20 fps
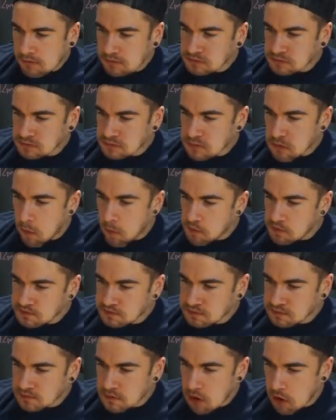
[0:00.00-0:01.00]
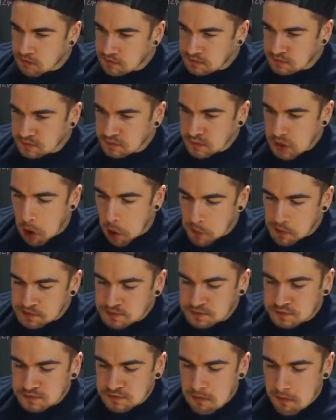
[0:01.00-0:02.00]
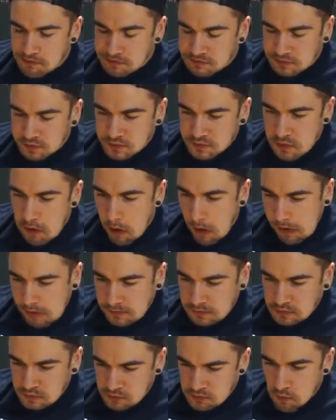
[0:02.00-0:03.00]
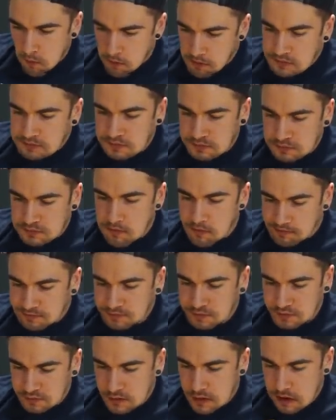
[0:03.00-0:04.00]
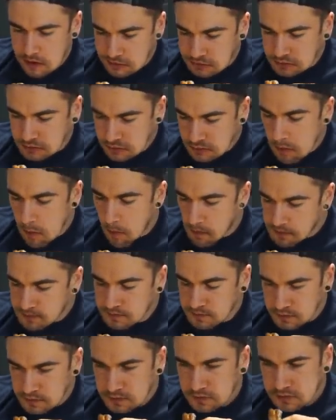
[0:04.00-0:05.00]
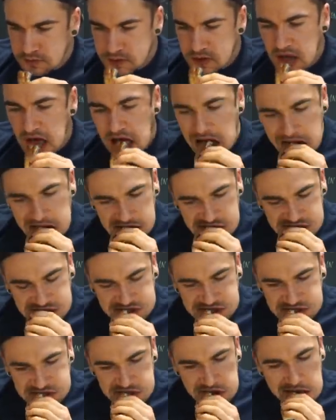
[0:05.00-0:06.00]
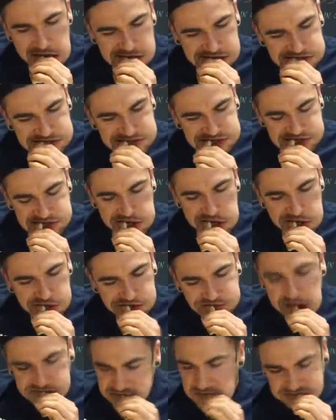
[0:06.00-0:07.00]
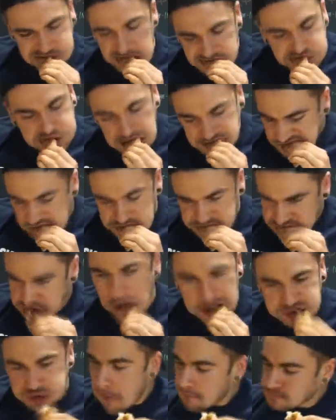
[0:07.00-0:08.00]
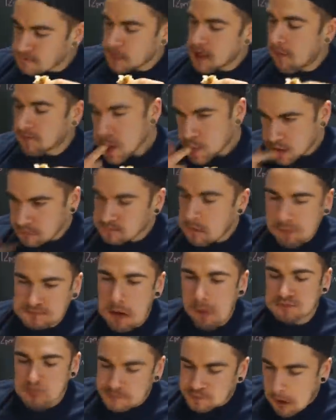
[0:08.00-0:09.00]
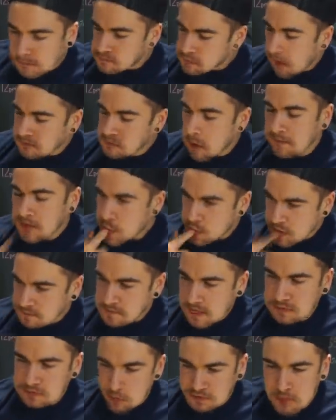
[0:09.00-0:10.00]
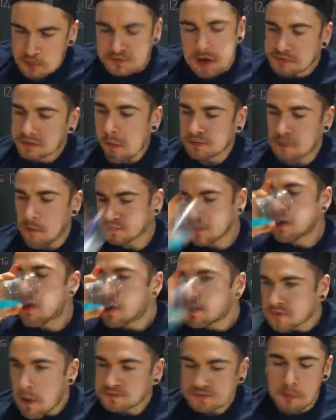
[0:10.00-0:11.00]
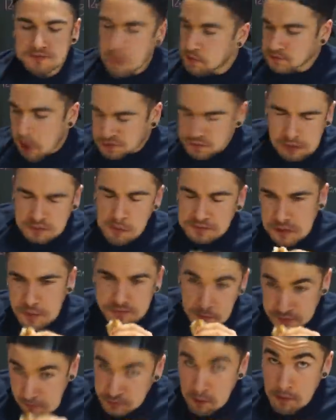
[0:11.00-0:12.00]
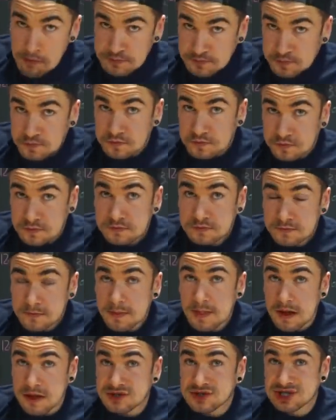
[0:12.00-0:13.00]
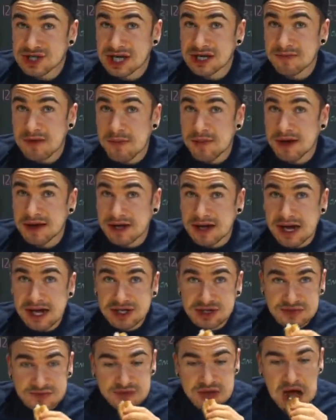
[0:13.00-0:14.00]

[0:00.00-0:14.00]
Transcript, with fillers: got it now, Got nine minute shot. Two and a half slices of half crust. So whether it be chewing gum, eating sour candies, etc., or in this case, eating sour powder. It's kicking my butt, guys.